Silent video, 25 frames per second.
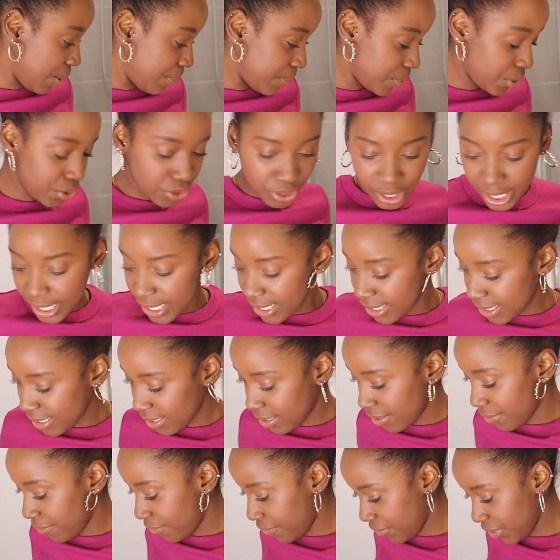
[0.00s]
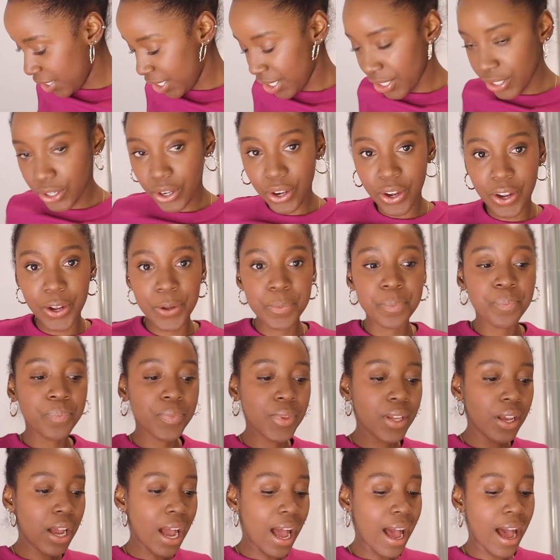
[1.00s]
jump straight into the
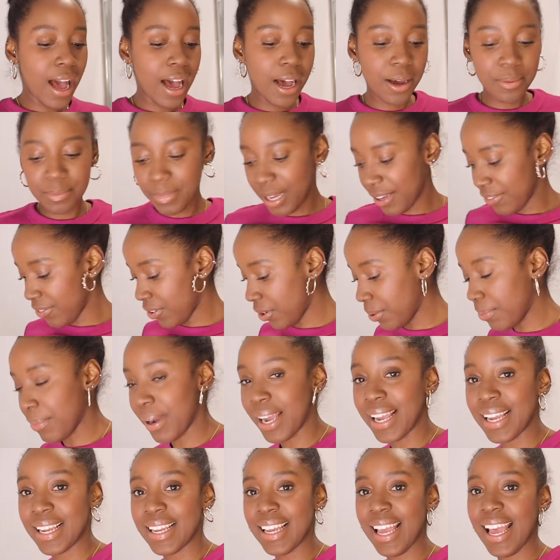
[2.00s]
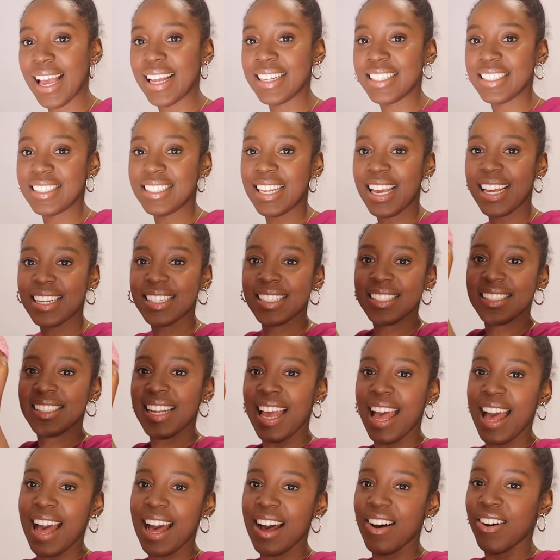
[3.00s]
video. I've got my handy dandy
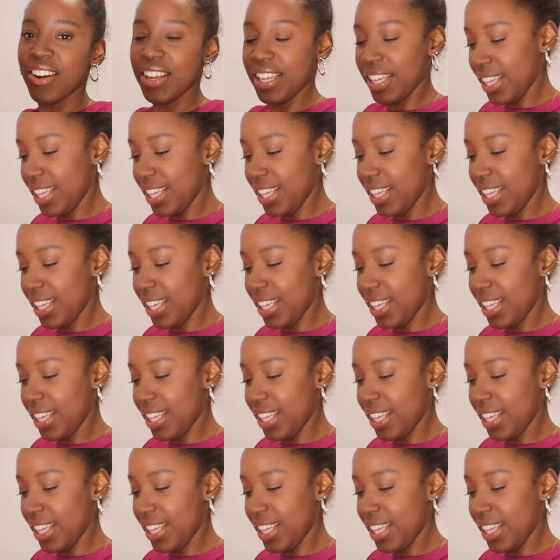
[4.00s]
towel